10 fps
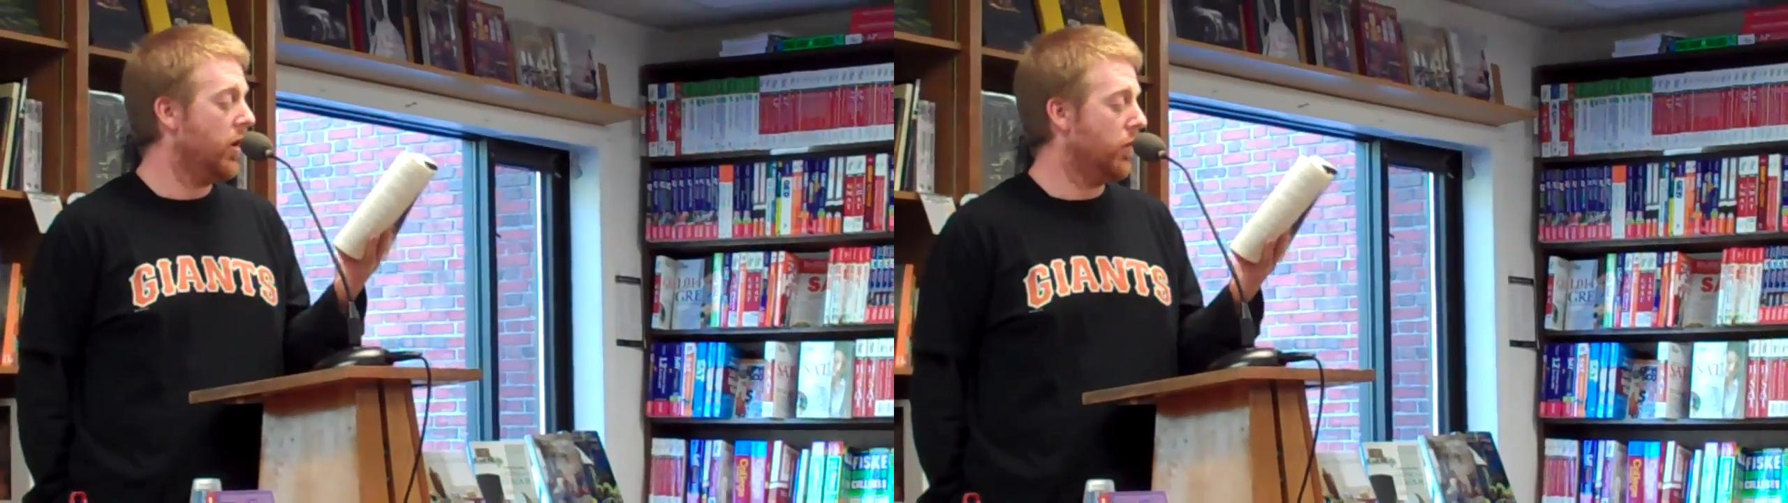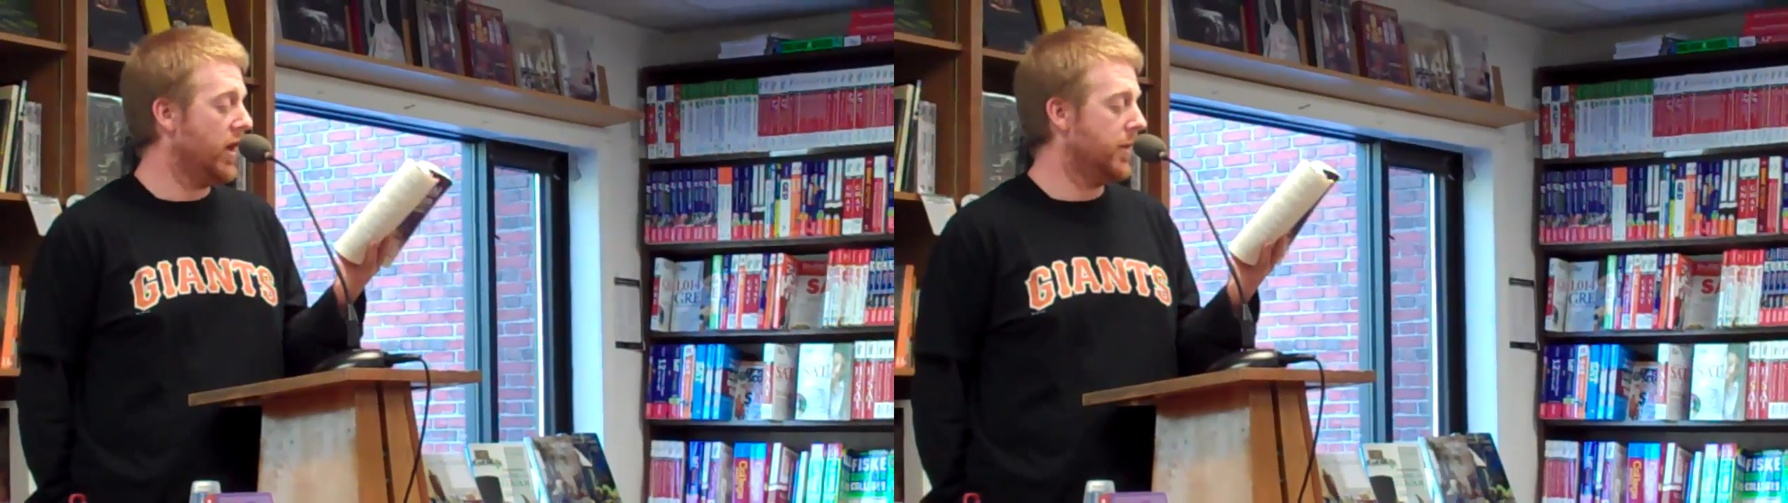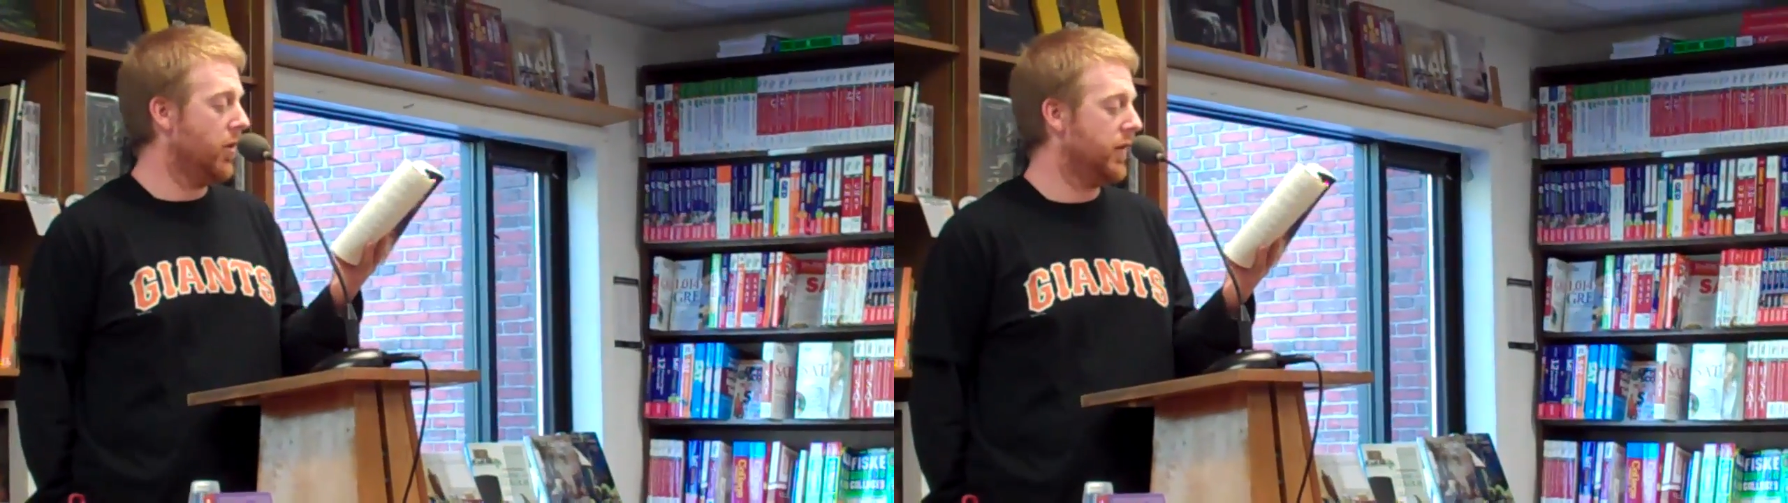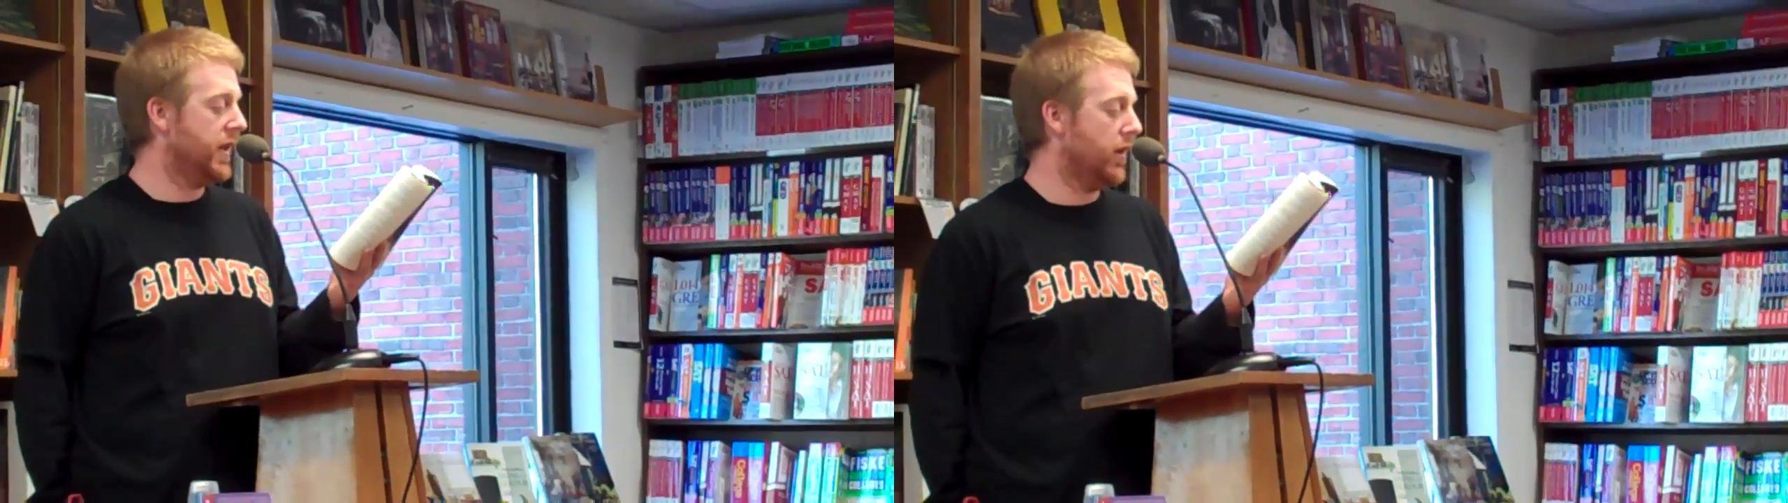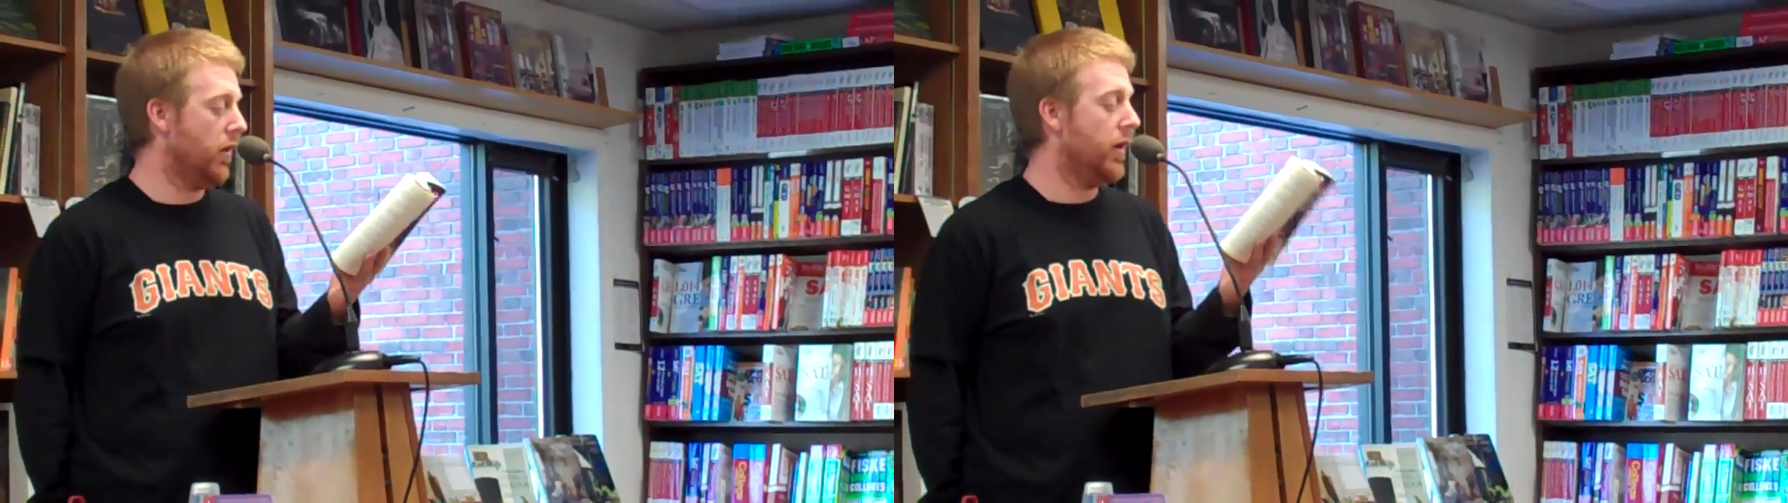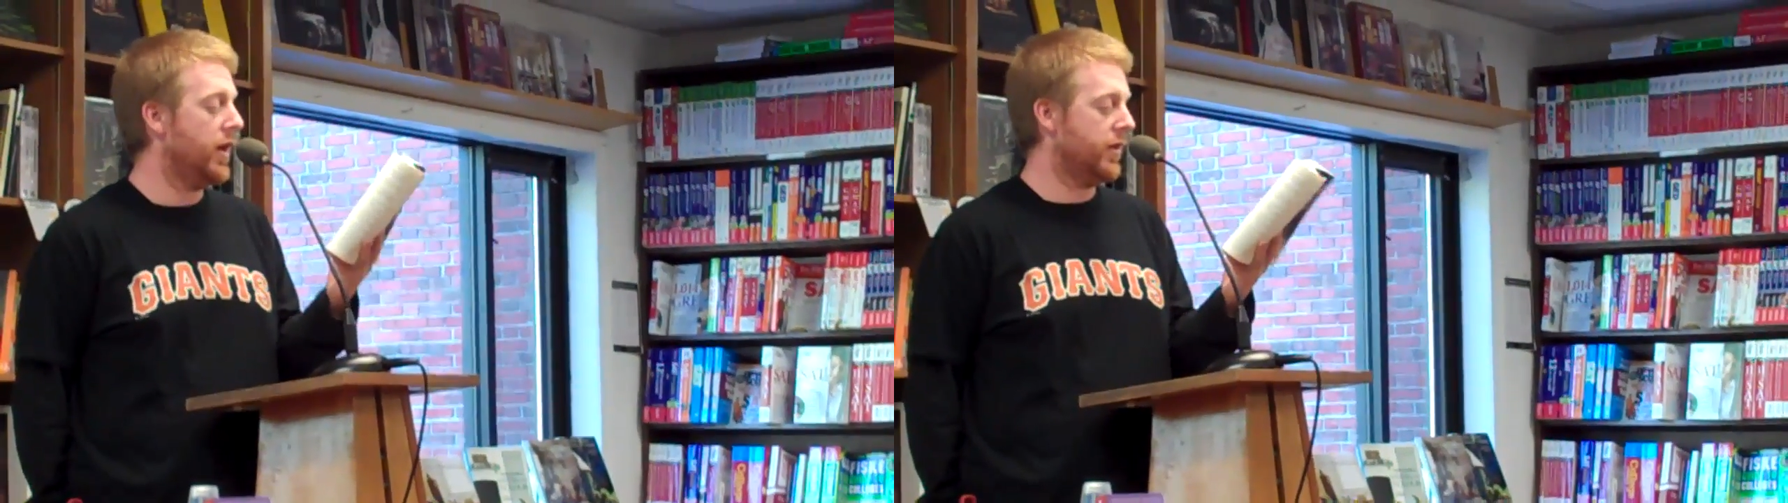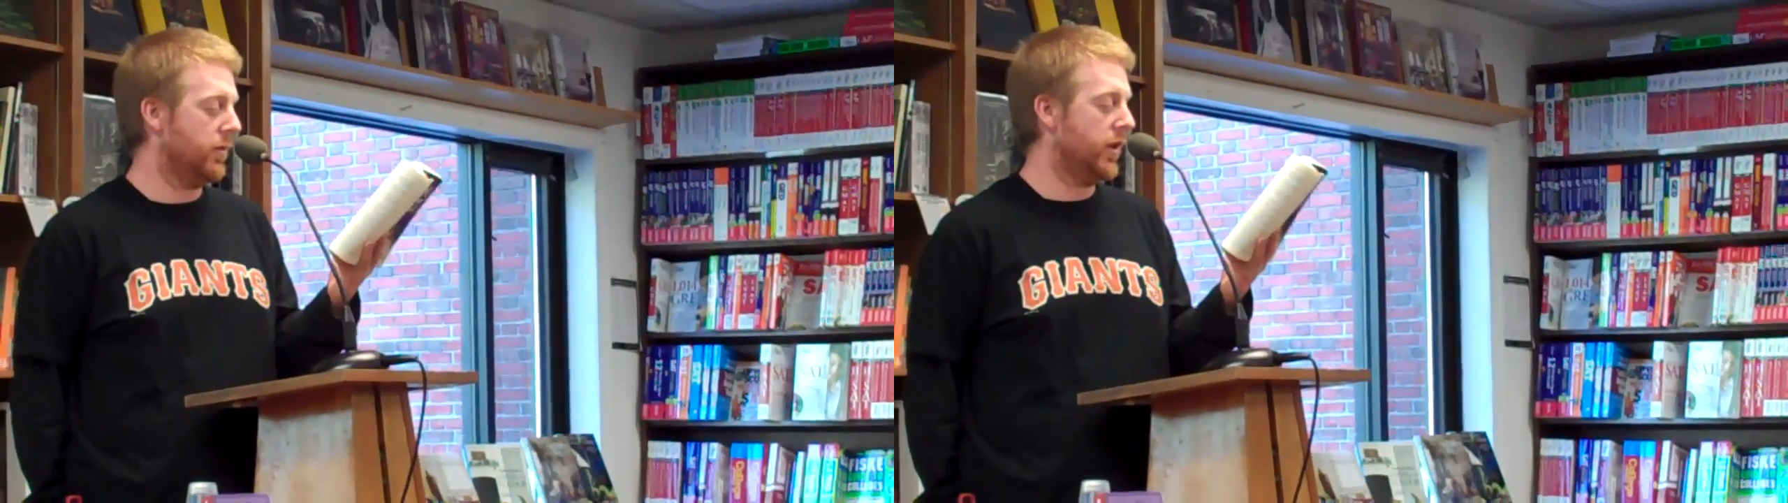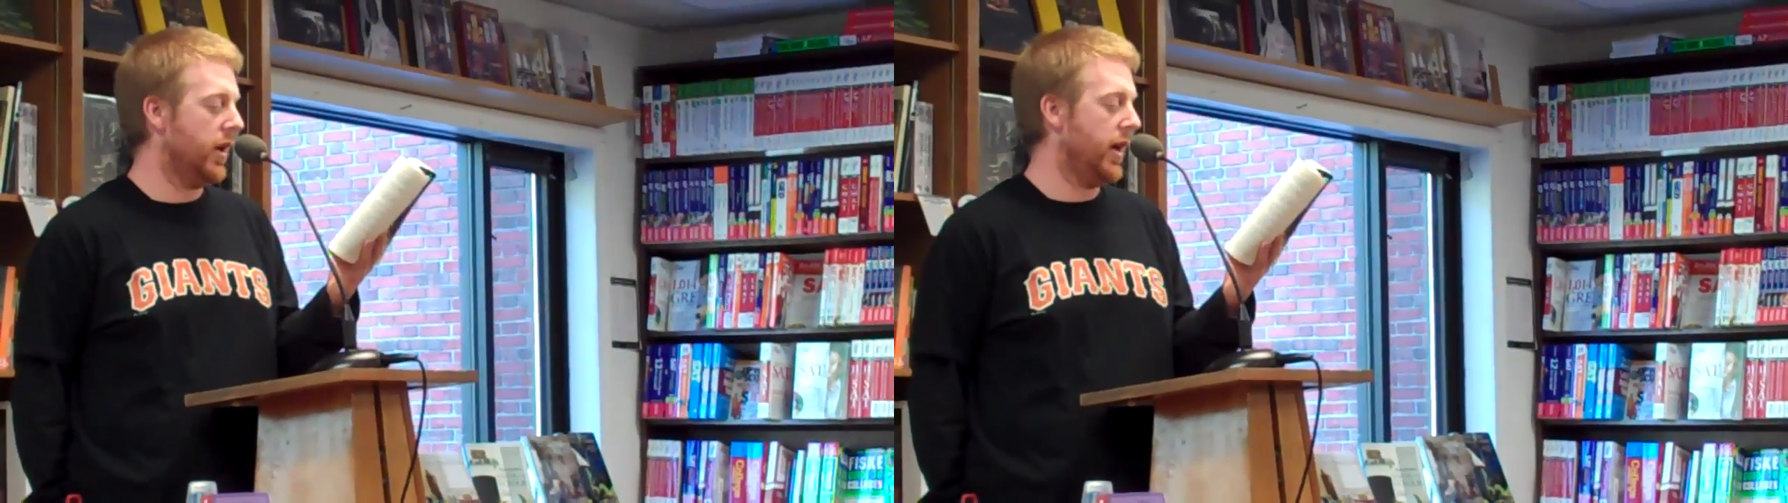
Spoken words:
read them over dinner, and through the